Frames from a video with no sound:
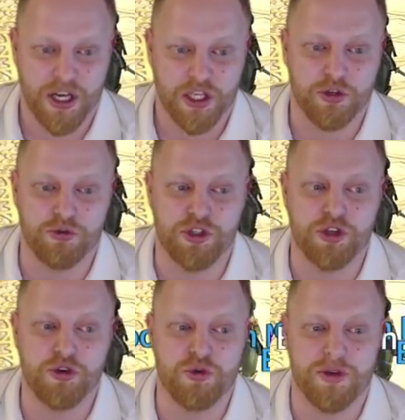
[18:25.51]
you
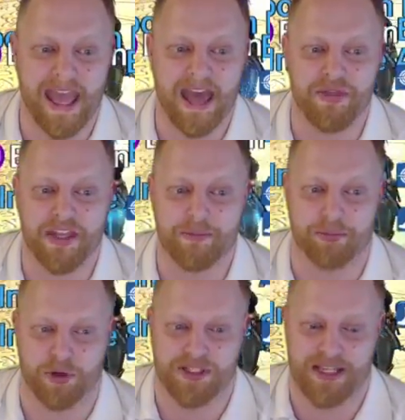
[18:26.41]
do get the
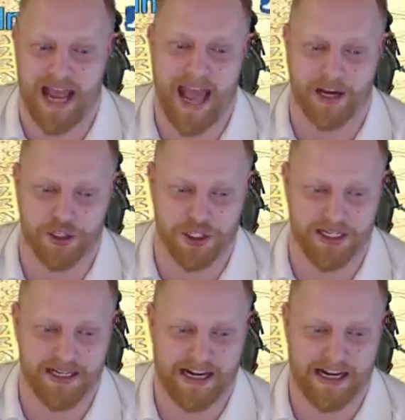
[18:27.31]
protection.